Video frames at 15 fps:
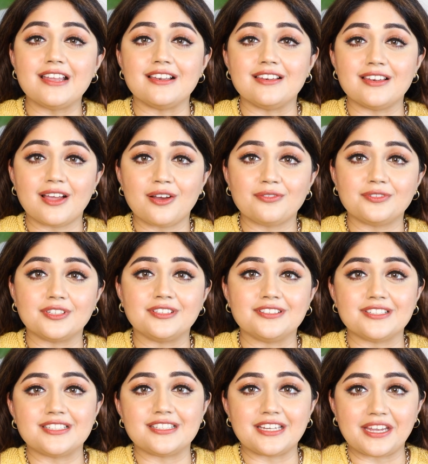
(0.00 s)
love
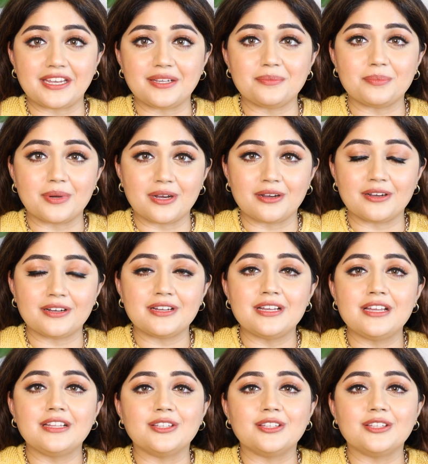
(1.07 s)
the staying power.